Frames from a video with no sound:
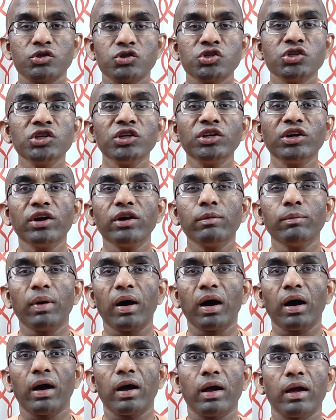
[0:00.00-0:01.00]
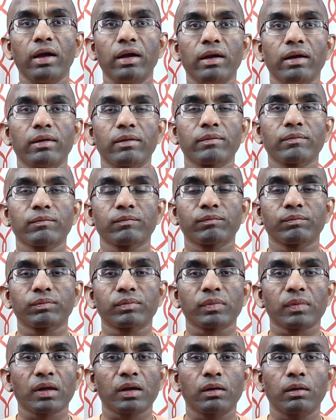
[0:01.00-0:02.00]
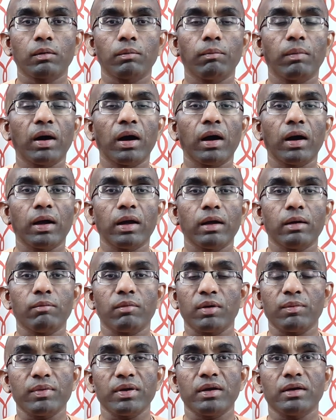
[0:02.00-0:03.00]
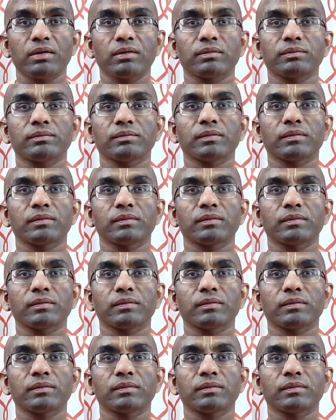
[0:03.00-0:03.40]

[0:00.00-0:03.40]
cheated by maybe